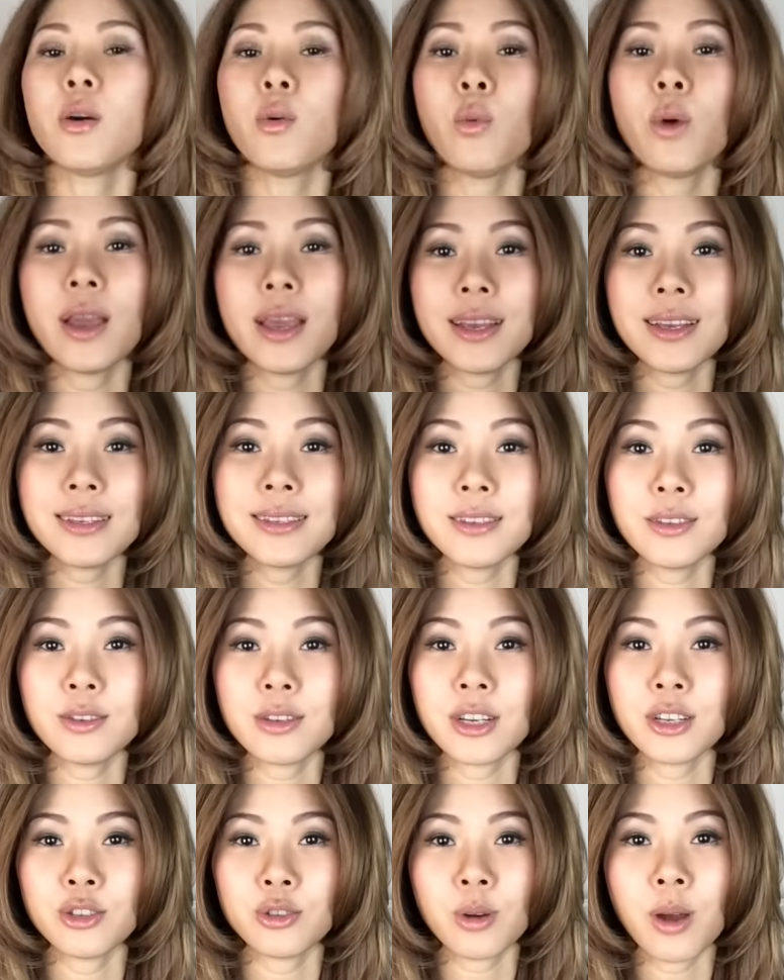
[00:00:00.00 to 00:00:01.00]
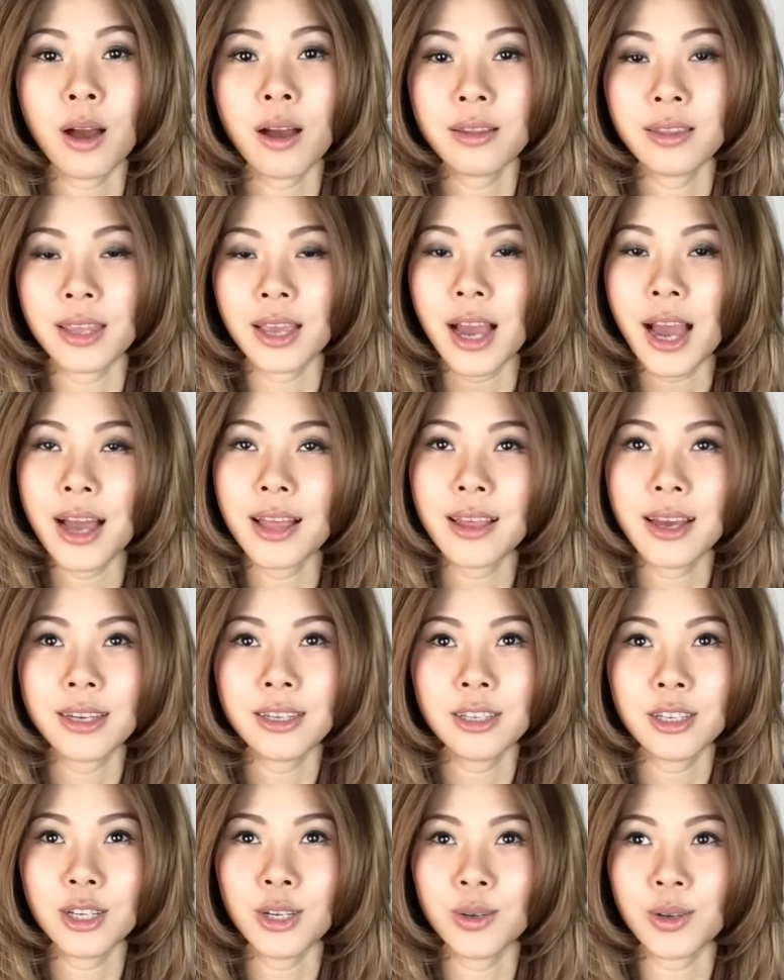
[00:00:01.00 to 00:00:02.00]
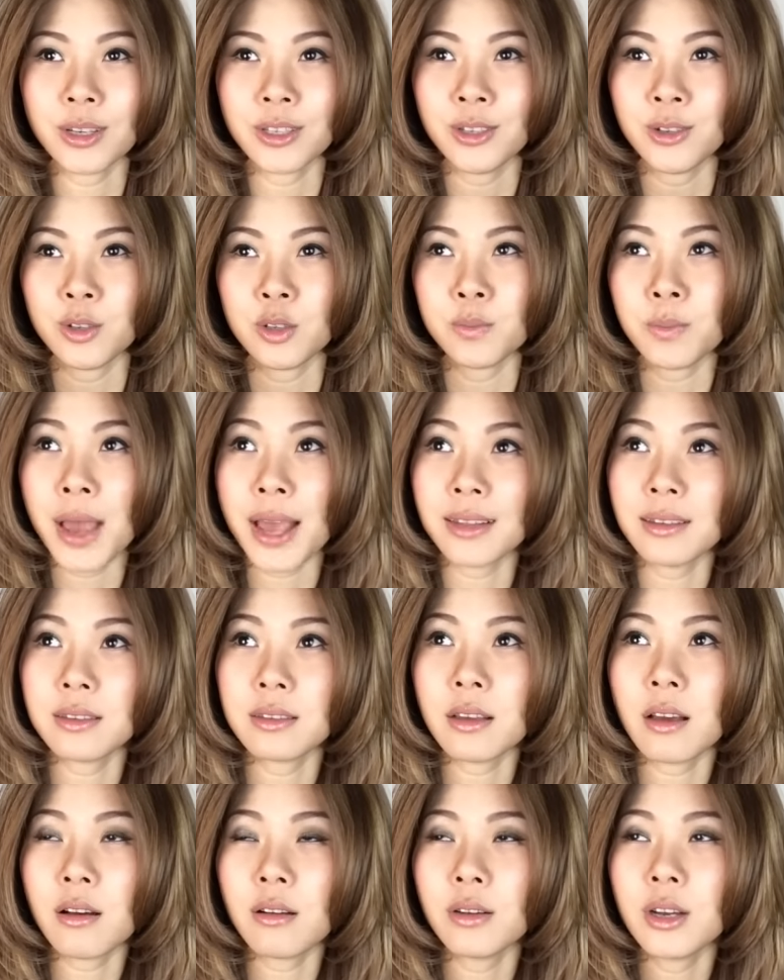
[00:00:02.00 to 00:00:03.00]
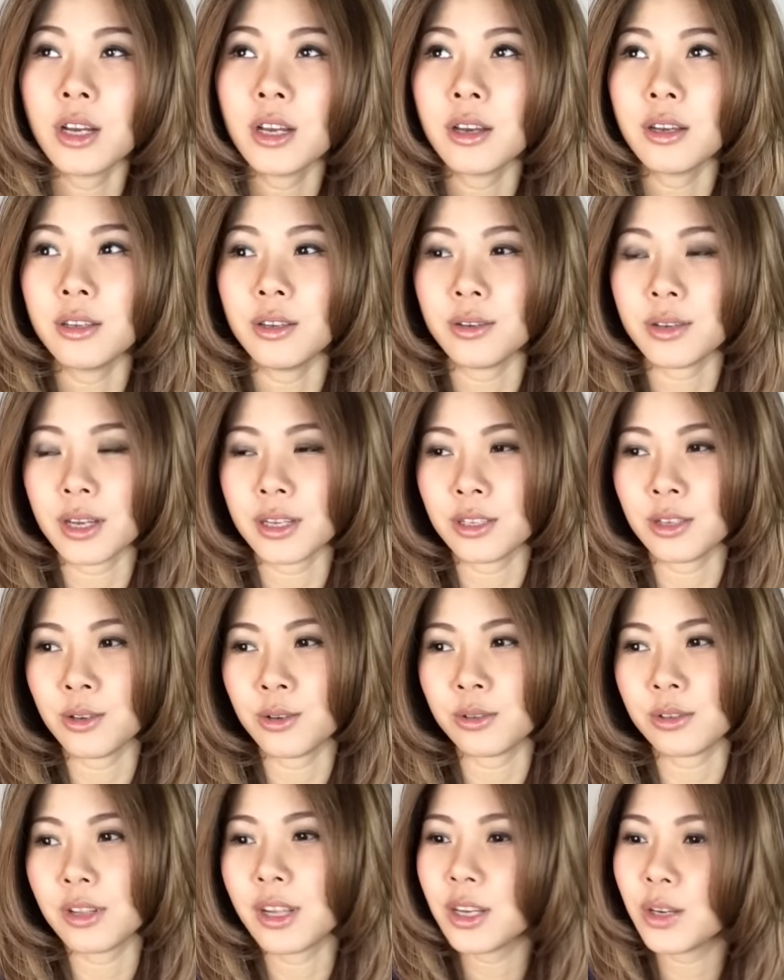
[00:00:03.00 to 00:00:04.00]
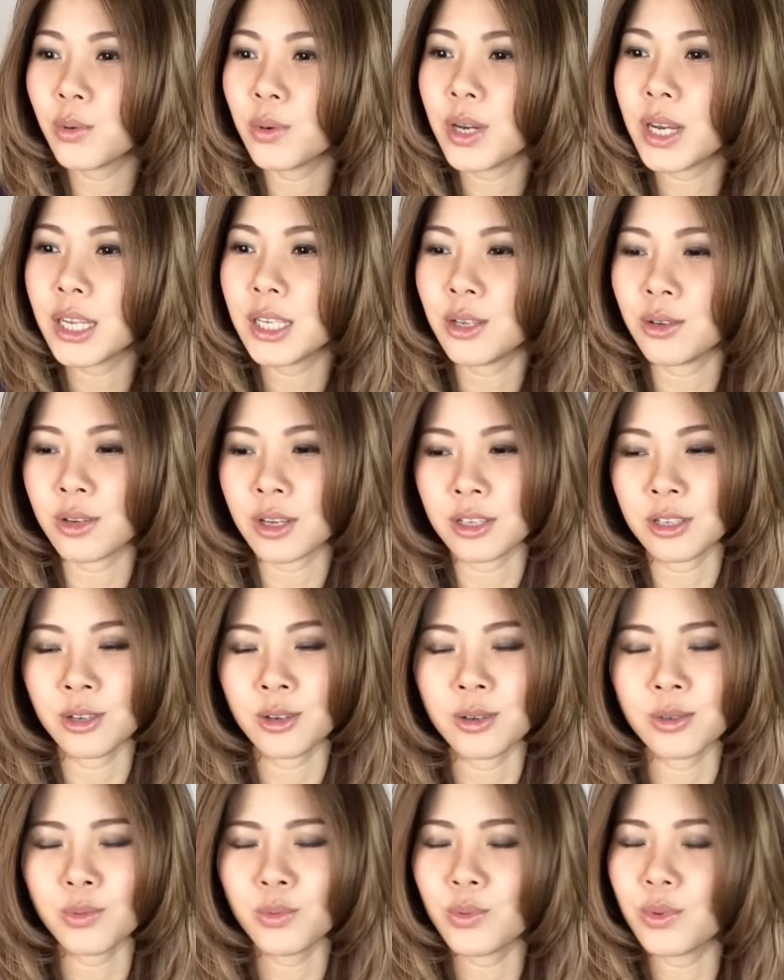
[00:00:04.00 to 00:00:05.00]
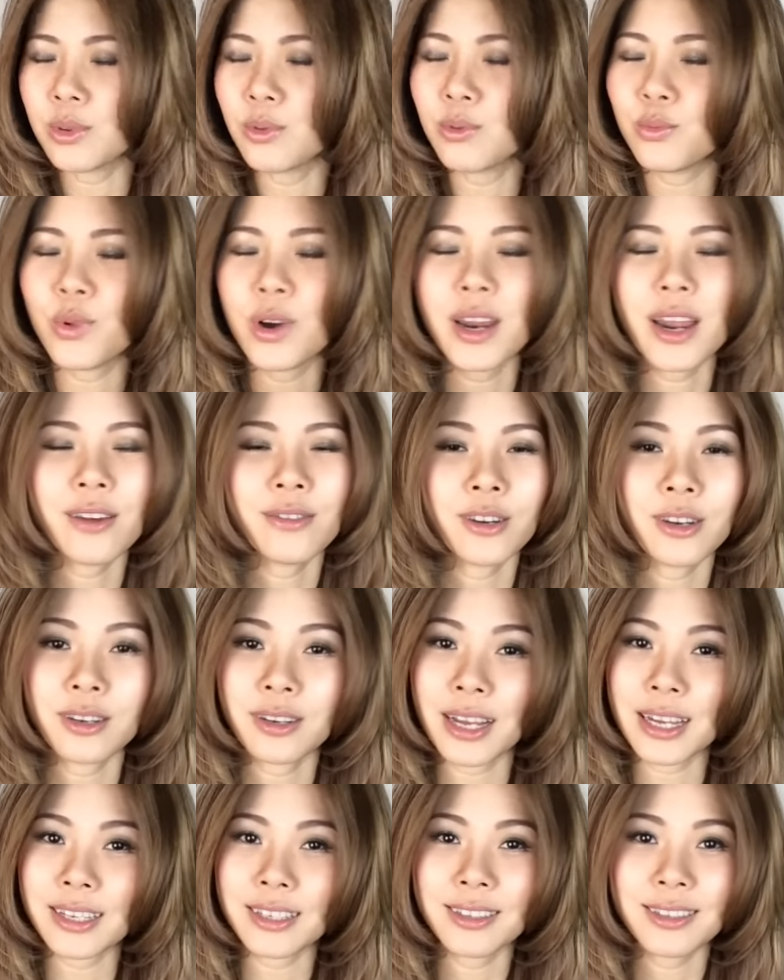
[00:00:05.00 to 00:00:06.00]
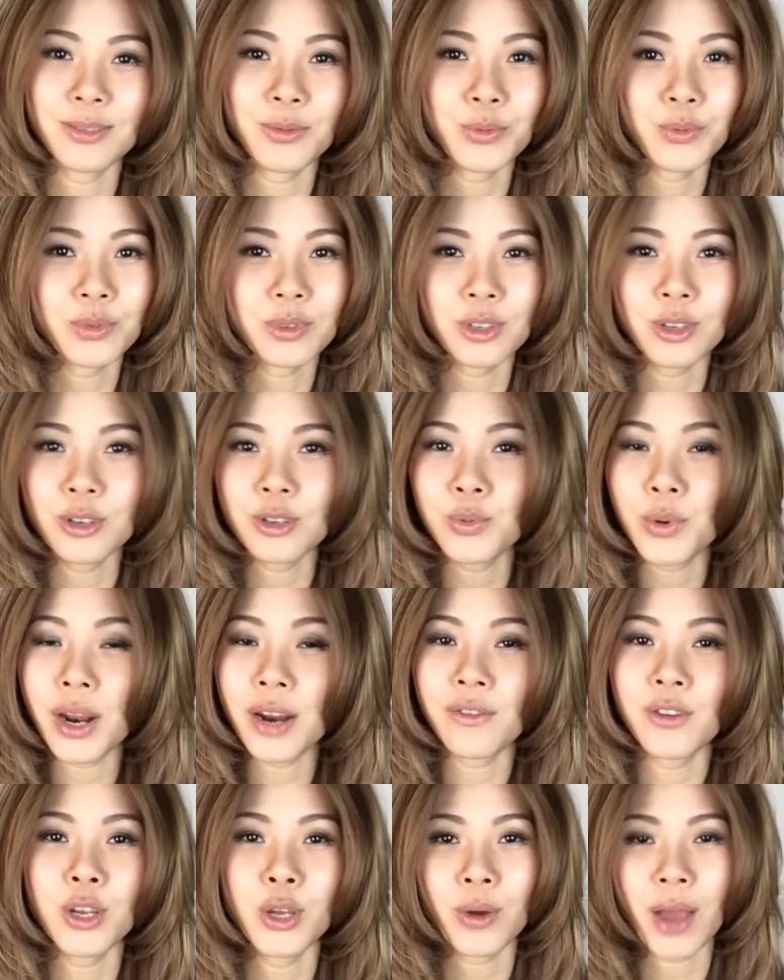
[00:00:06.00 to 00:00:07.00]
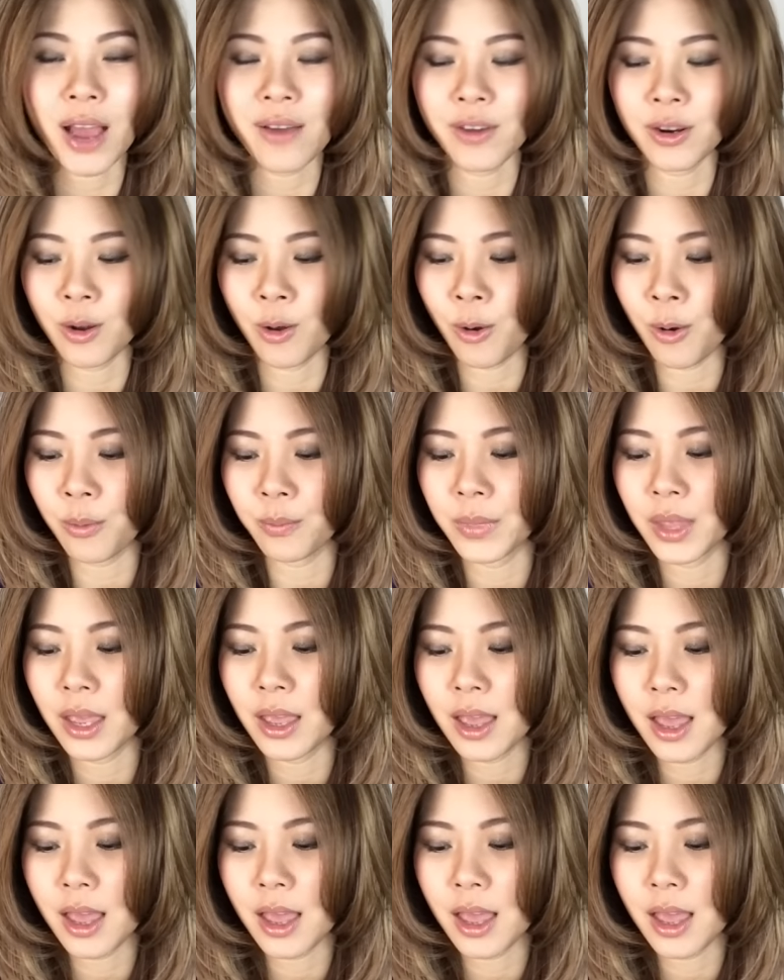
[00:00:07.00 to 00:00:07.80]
ways you can draw in the eyeliner. You can use pencil, you can use liquid, you can use whatever, like use whatever you have at home.